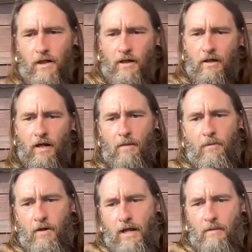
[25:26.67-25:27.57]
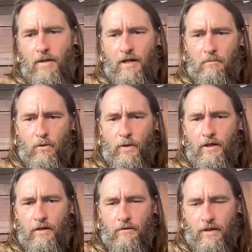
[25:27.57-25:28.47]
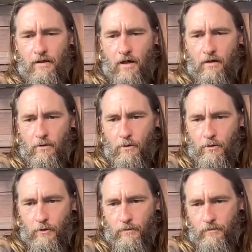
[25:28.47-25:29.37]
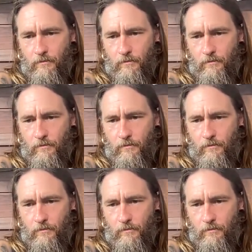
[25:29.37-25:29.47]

I'm at a marina in Honolulu.